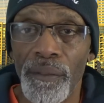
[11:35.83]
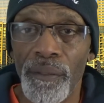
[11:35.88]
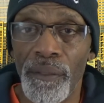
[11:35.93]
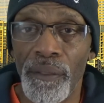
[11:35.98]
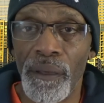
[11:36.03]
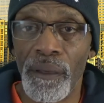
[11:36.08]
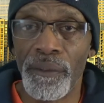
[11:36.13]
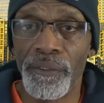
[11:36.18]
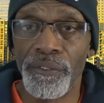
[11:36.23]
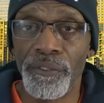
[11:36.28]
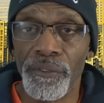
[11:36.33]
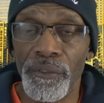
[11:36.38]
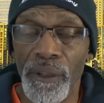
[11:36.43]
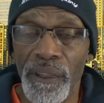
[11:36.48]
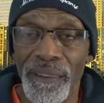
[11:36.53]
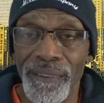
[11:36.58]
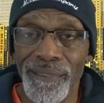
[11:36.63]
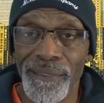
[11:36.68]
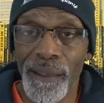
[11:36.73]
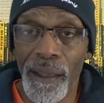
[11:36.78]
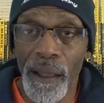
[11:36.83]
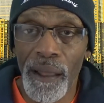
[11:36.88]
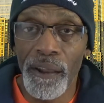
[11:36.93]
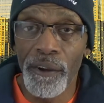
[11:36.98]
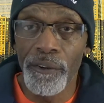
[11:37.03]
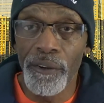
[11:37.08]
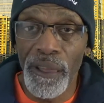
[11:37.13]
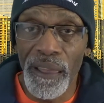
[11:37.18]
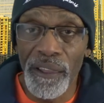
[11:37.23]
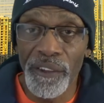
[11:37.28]
This
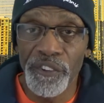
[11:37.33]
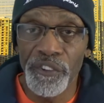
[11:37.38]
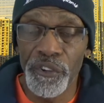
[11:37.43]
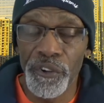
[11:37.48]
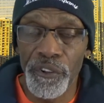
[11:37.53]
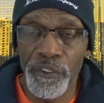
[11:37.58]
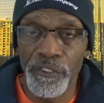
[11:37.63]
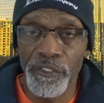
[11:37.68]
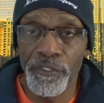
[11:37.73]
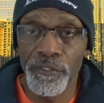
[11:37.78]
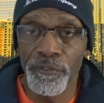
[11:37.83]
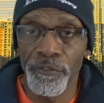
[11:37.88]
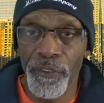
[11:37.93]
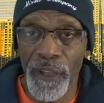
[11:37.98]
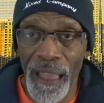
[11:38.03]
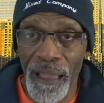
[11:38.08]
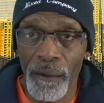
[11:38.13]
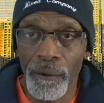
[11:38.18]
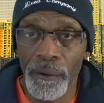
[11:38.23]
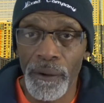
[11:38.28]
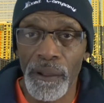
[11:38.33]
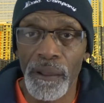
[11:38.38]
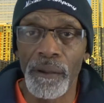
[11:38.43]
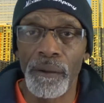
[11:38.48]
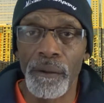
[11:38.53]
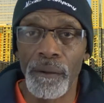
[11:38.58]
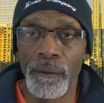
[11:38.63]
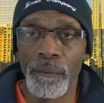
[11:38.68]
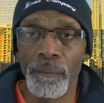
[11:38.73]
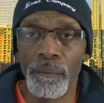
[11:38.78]
entire nation is founded
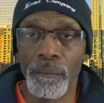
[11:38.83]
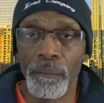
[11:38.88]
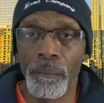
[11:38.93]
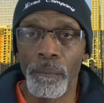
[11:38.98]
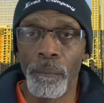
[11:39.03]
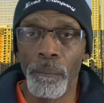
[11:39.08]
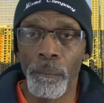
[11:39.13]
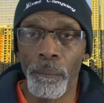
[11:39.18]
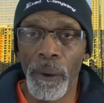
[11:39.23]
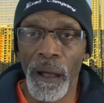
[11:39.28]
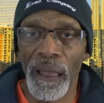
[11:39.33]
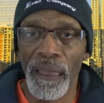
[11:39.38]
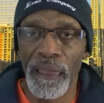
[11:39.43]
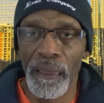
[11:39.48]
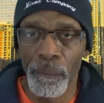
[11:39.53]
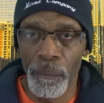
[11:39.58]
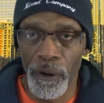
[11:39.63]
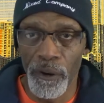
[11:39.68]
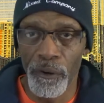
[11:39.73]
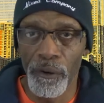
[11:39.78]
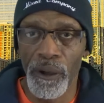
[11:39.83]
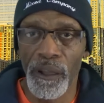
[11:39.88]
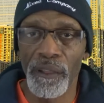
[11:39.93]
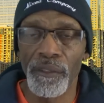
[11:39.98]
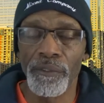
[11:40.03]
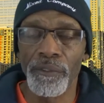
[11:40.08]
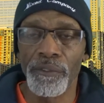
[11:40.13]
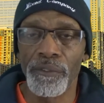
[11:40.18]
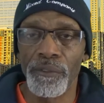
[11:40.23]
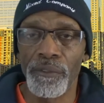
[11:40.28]
by
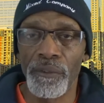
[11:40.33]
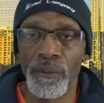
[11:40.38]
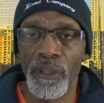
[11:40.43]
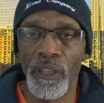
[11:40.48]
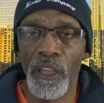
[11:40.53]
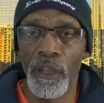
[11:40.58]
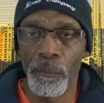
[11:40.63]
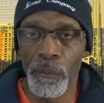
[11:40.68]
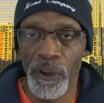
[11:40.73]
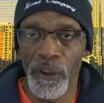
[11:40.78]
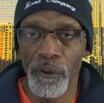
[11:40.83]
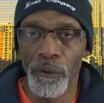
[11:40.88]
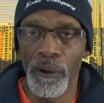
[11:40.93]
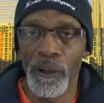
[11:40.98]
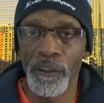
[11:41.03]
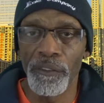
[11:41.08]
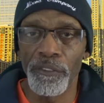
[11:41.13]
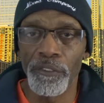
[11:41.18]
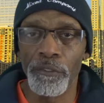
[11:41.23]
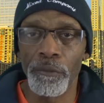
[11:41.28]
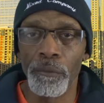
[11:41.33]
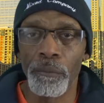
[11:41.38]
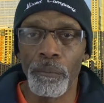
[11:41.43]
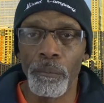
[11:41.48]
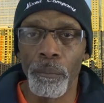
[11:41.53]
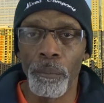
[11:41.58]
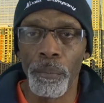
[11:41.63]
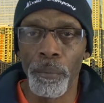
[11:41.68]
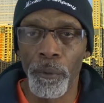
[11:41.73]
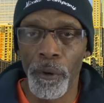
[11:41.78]
immigrants. Immigrants
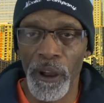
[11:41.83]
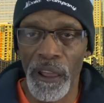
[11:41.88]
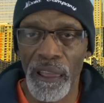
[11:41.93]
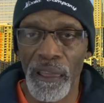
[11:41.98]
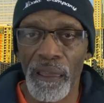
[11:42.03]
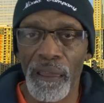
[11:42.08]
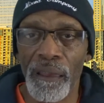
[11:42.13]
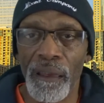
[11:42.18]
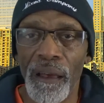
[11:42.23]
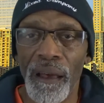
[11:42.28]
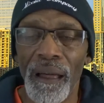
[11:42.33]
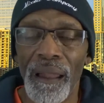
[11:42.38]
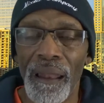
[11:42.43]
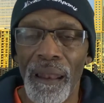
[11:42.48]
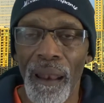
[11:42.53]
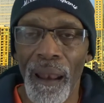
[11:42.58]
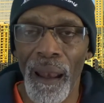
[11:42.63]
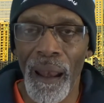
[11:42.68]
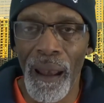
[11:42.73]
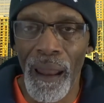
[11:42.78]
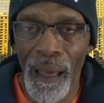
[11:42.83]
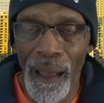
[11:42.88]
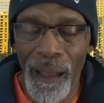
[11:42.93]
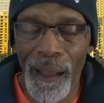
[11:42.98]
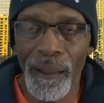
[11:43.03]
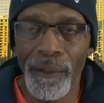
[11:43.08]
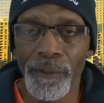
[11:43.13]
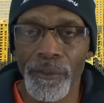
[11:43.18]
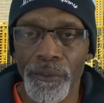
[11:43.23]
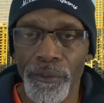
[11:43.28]
bring a
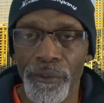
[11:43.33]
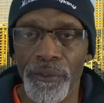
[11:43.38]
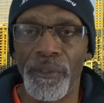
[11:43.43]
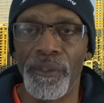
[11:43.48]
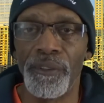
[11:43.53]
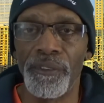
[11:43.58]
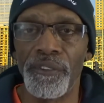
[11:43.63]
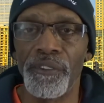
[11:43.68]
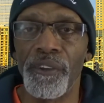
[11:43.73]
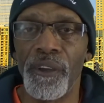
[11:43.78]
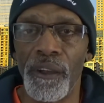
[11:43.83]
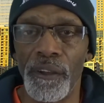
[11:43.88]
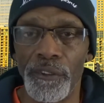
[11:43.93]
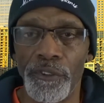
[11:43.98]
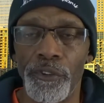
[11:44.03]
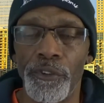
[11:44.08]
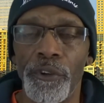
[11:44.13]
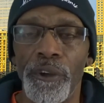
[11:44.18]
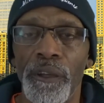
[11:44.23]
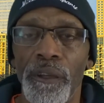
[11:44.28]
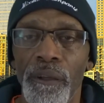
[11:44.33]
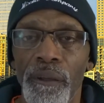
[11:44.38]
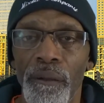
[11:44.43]
lot to this country,